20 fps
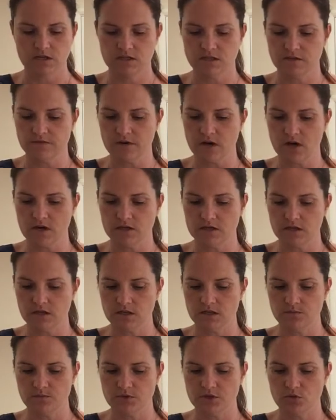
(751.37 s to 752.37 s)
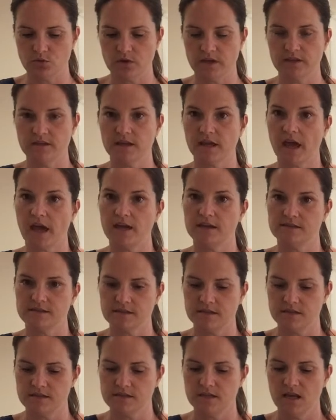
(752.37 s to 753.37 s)
divided between the
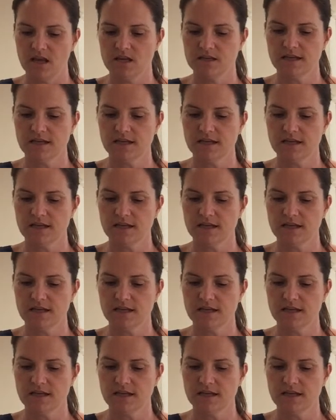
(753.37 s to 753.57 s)
cases.